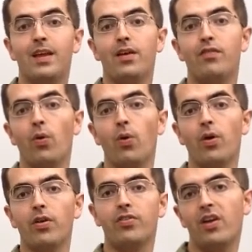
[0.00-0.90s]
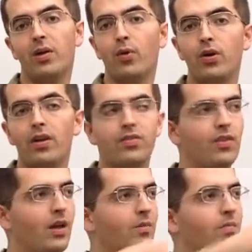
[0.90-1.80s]
for ceremonies.
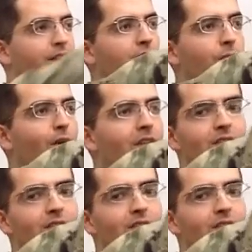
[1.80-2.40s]
Like if everybody's